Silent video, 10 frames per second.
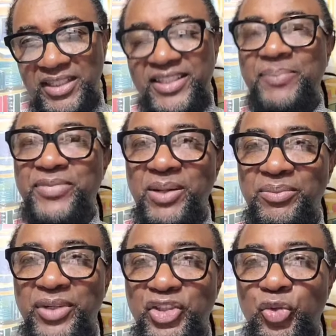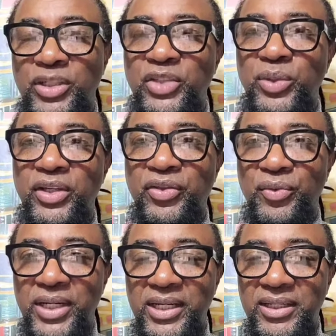September
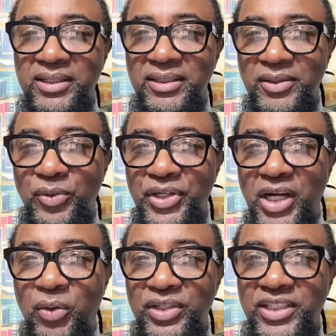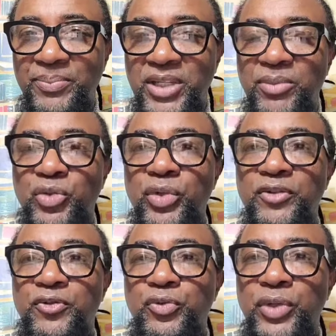2023, we're now in September
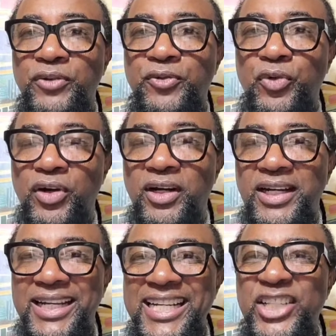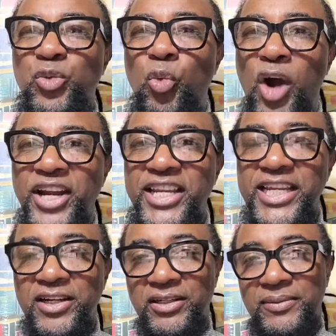2024. It's 1
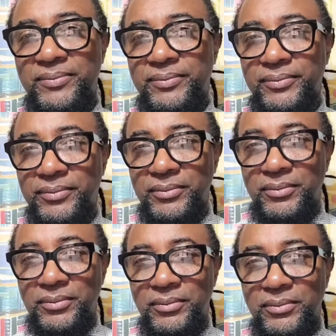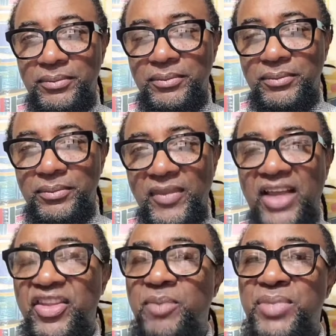year.
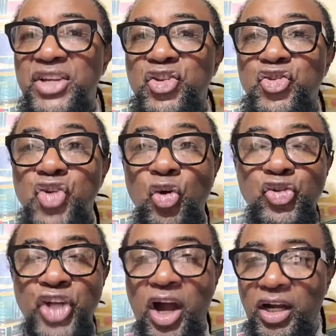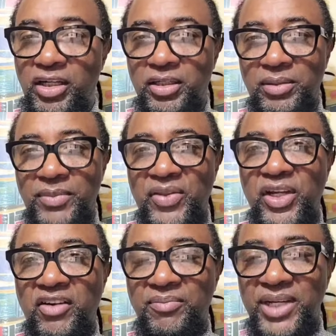And there have been no talk by
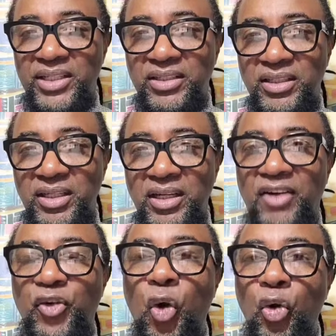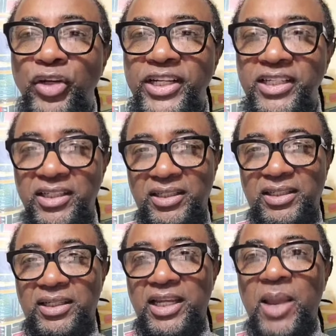the government of holding
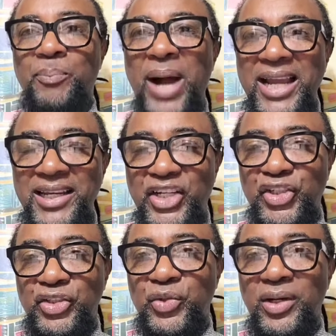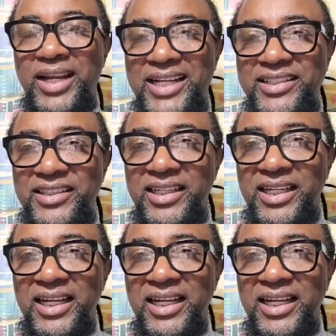a by-election to elect,